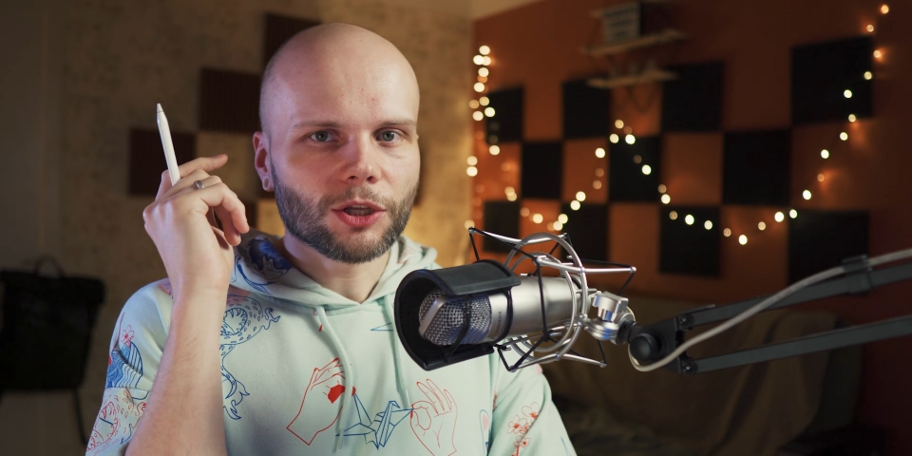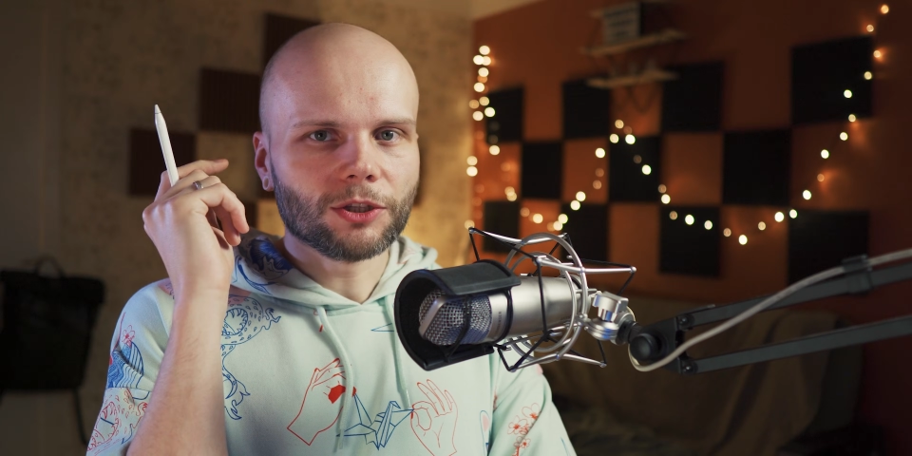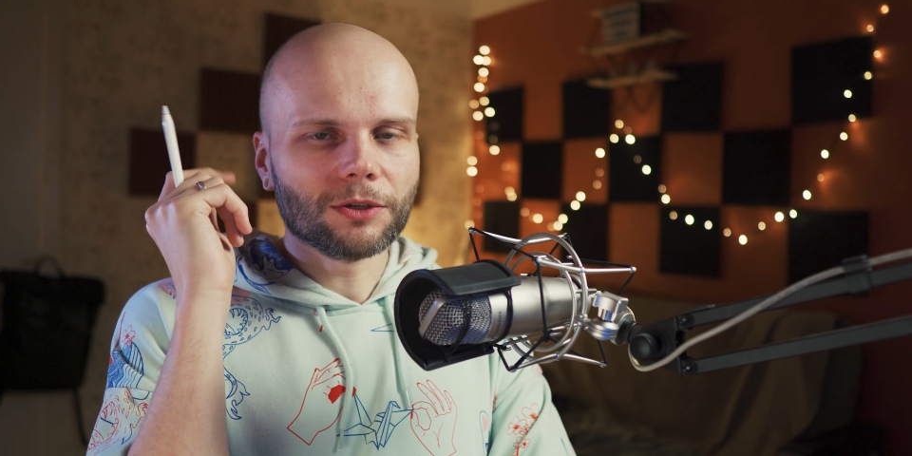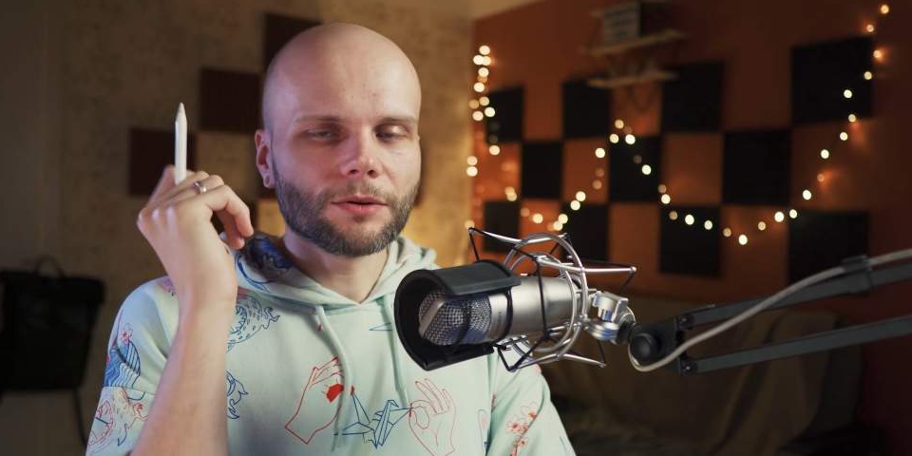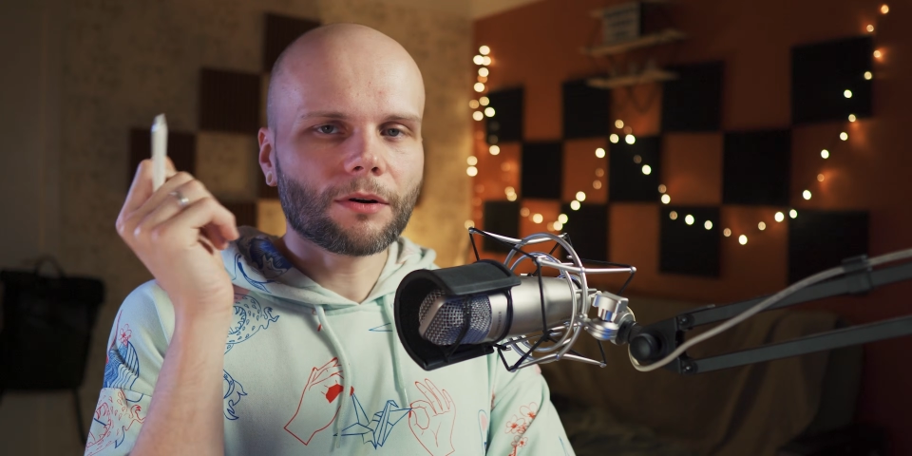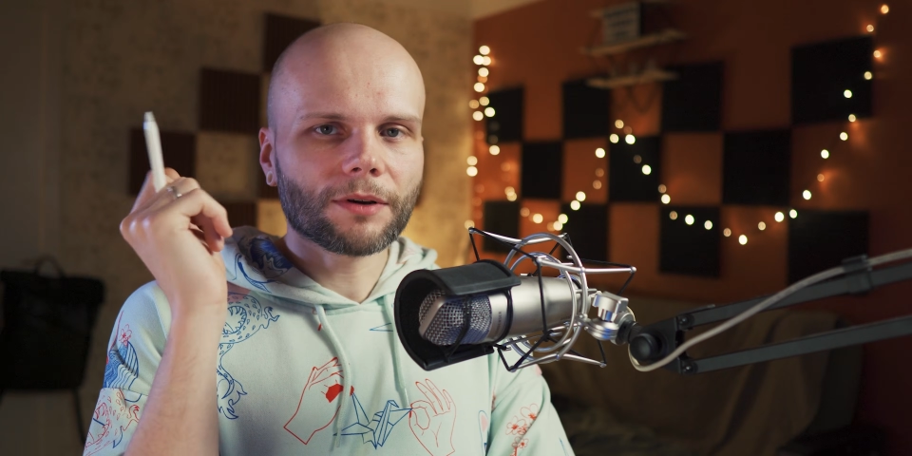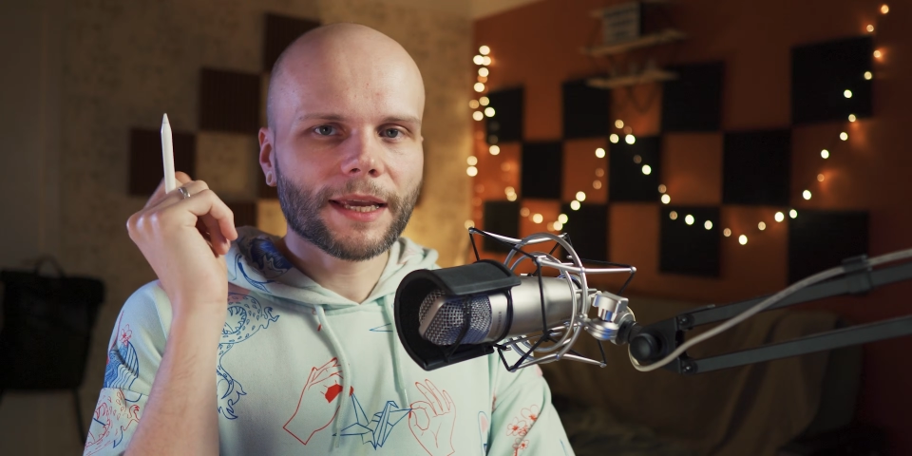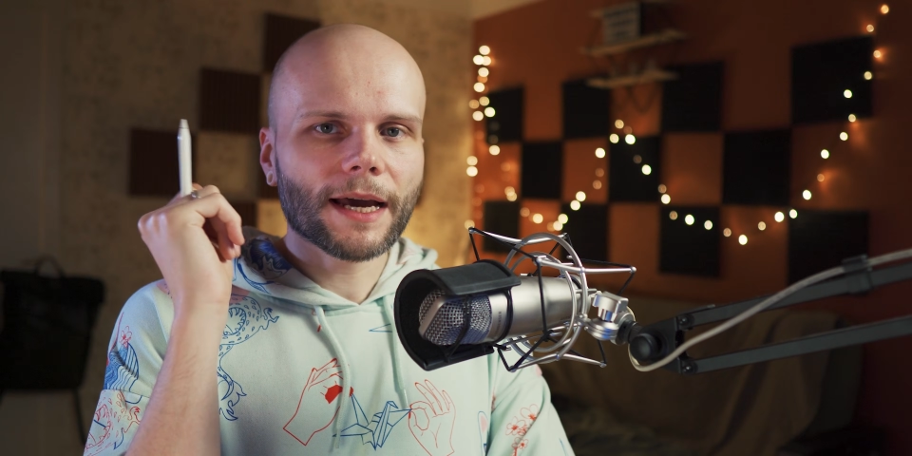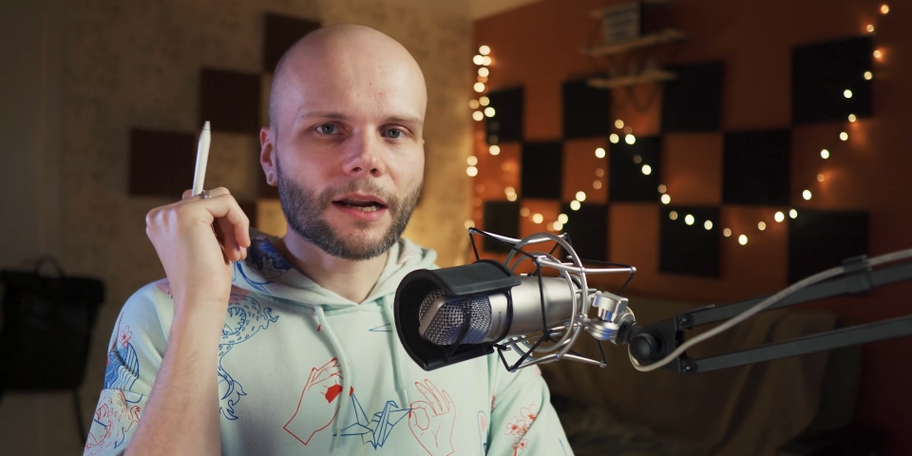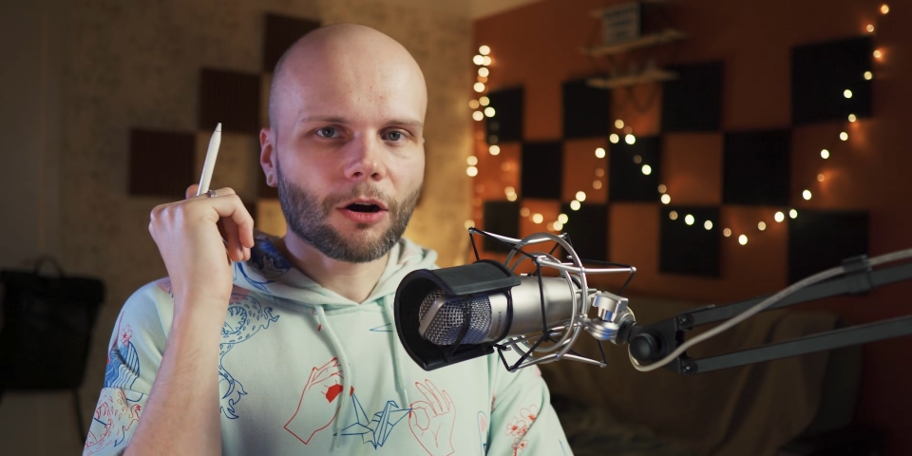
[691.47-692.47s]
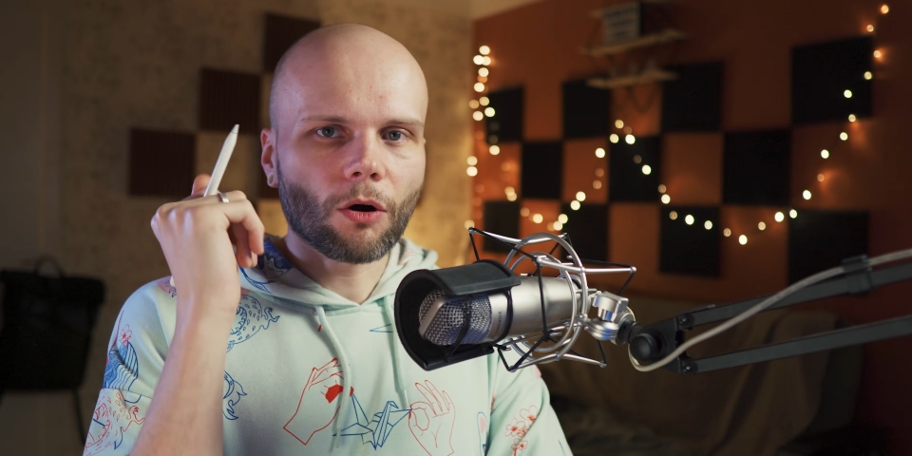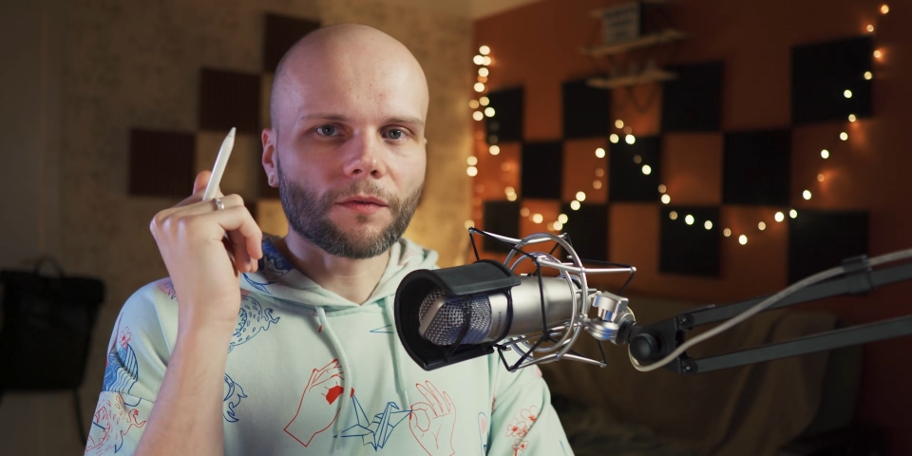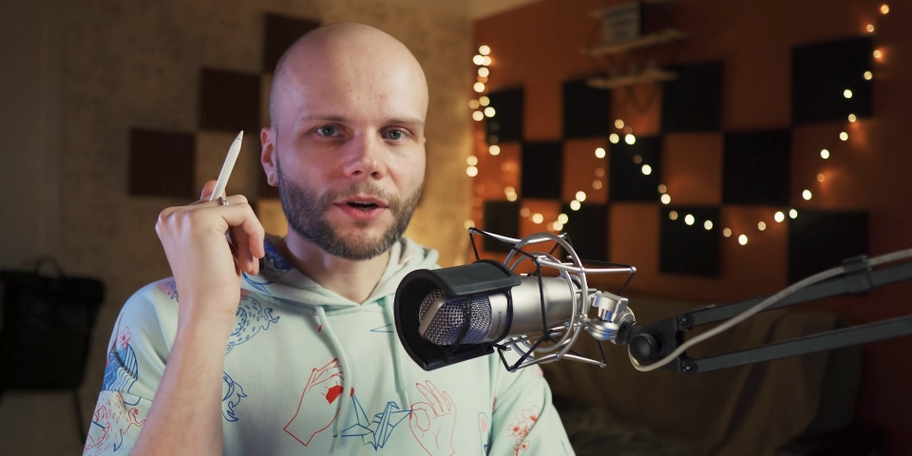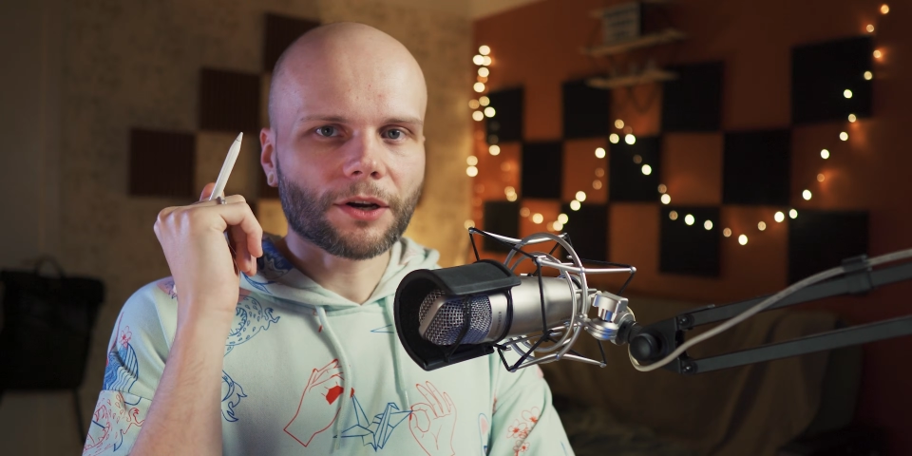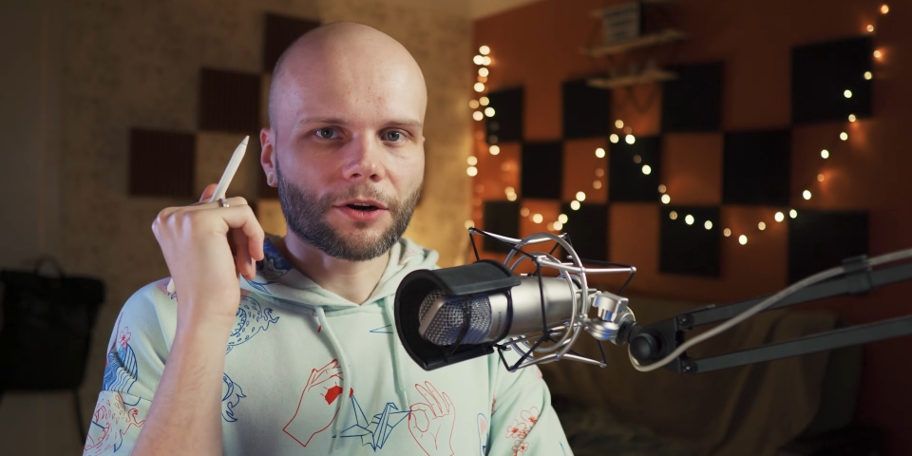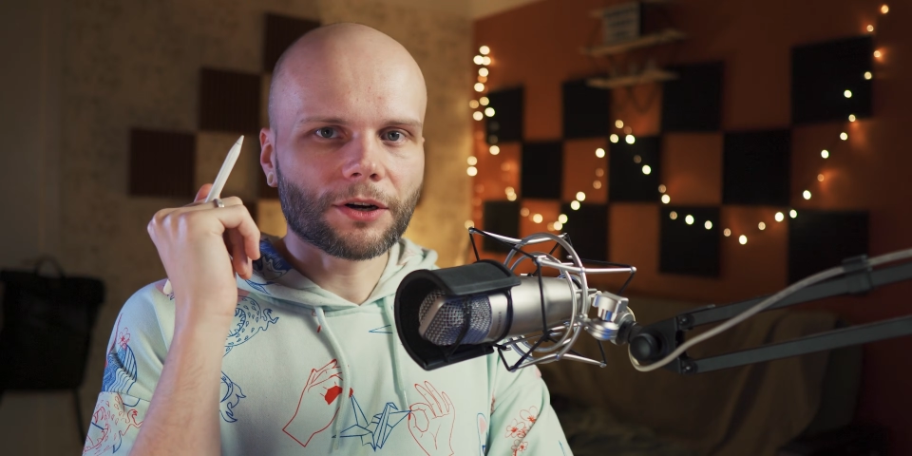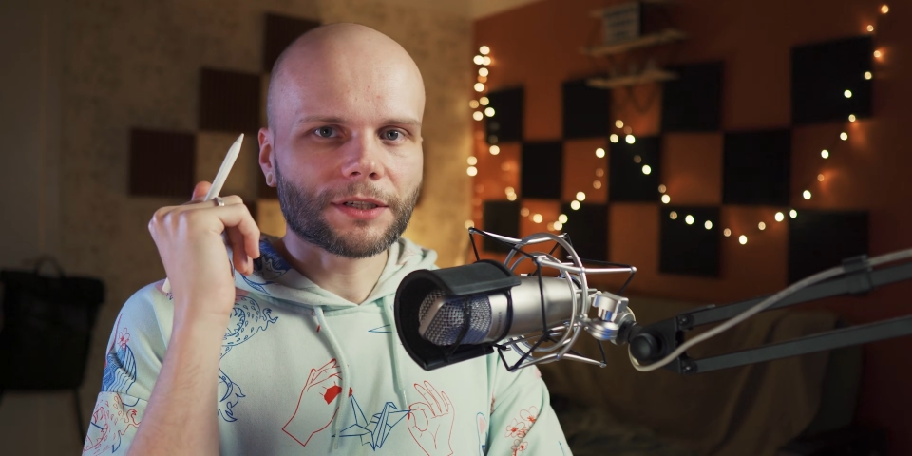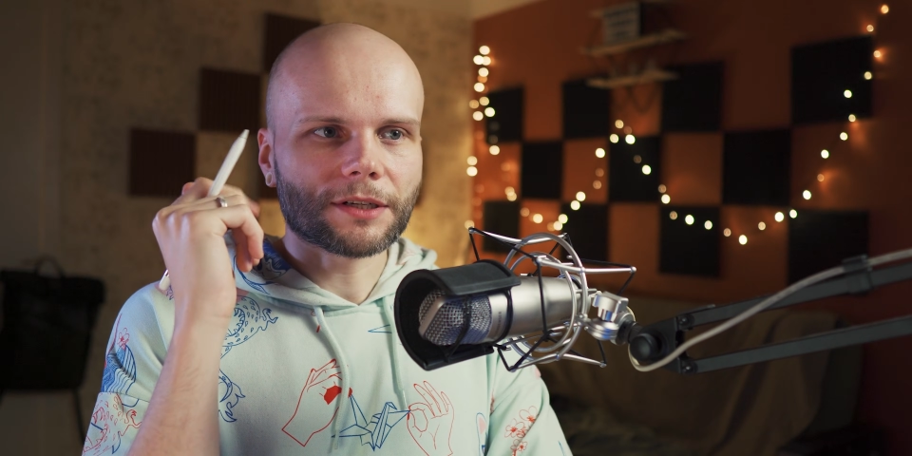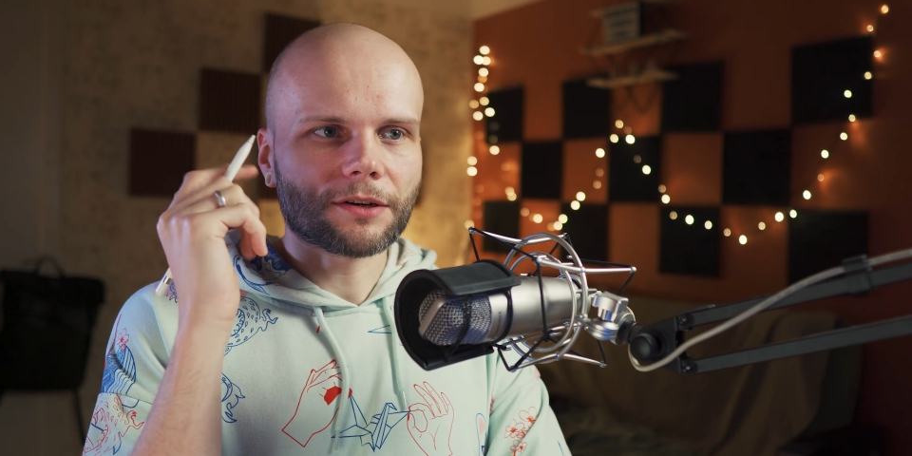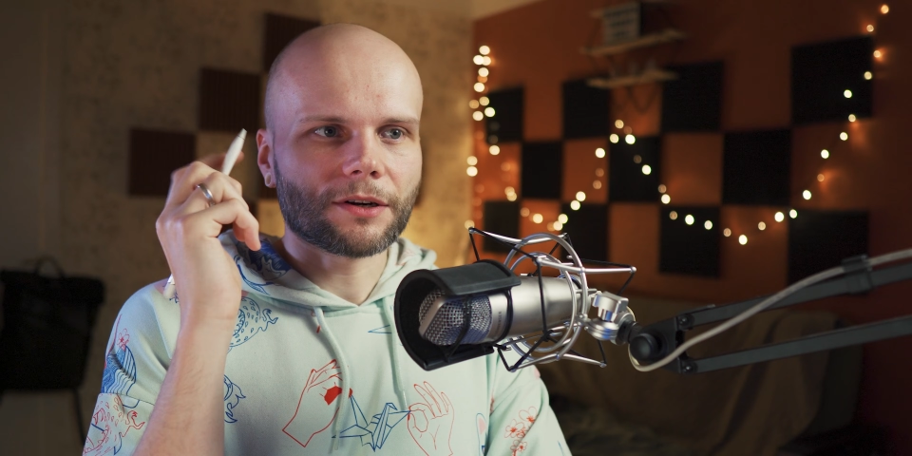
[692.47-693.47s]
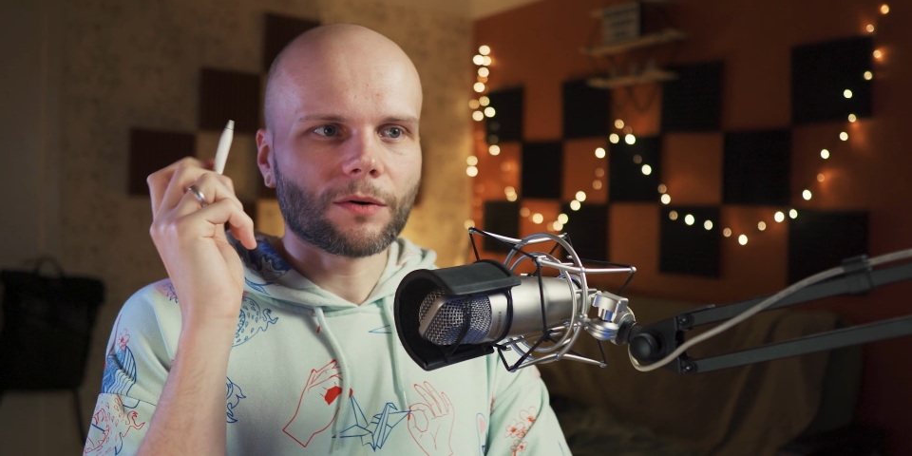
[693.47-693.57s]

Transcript: you don't get a hovering cursor,